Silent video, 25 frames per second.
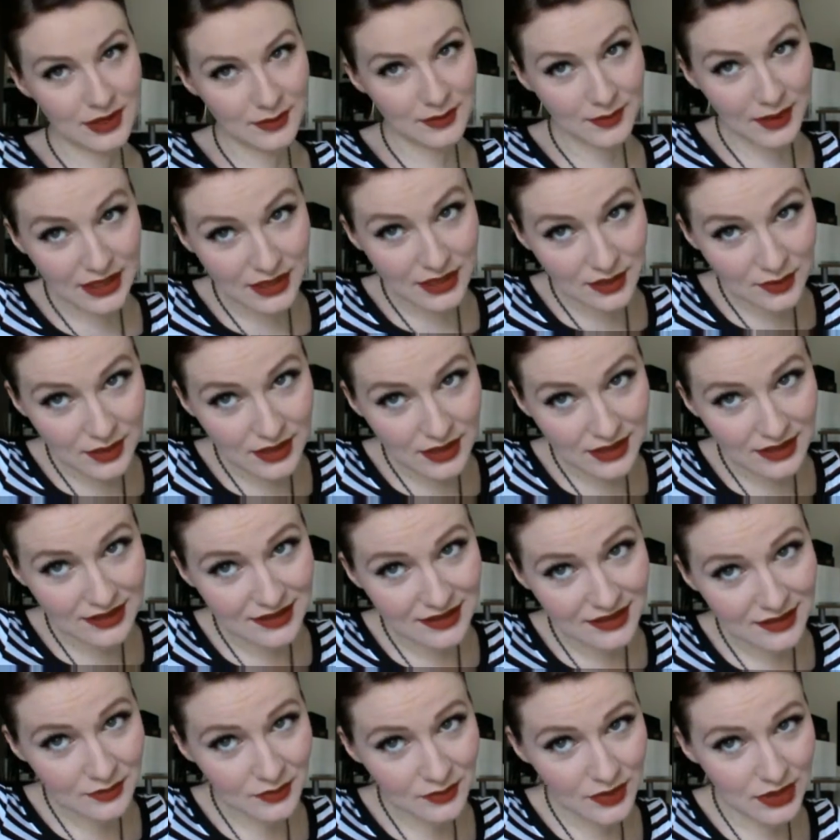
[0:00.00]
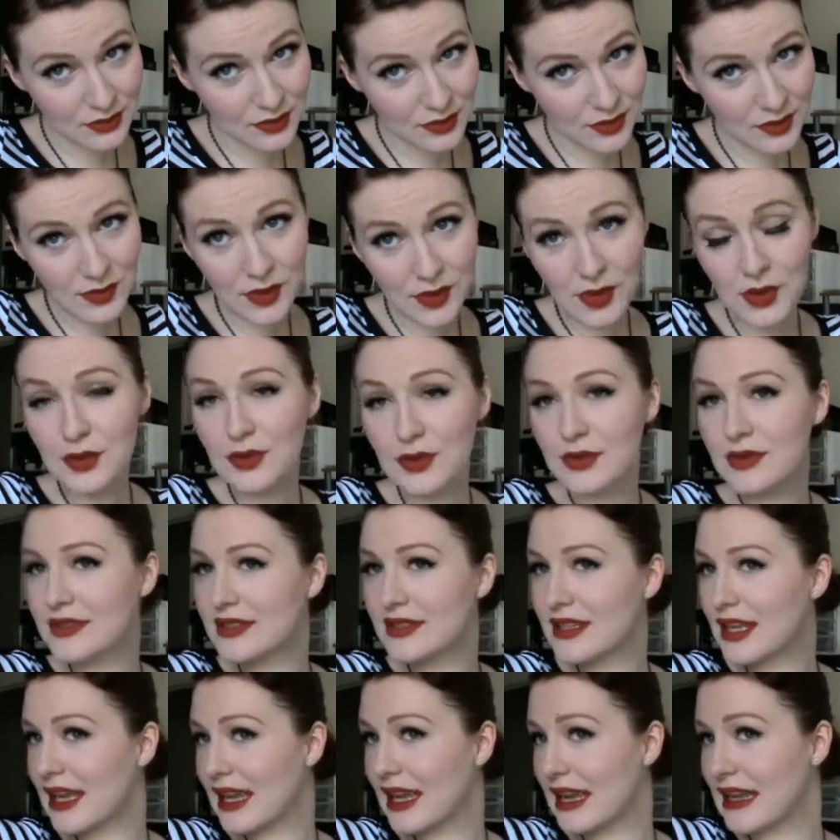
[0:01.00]
it by doing just some victory
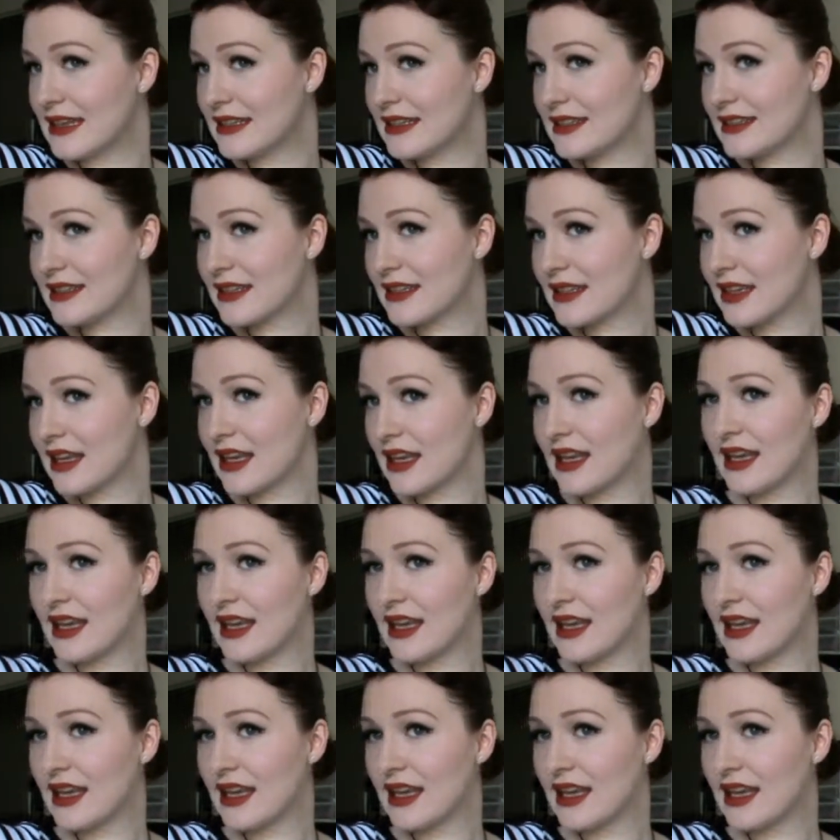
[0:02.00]
rolls and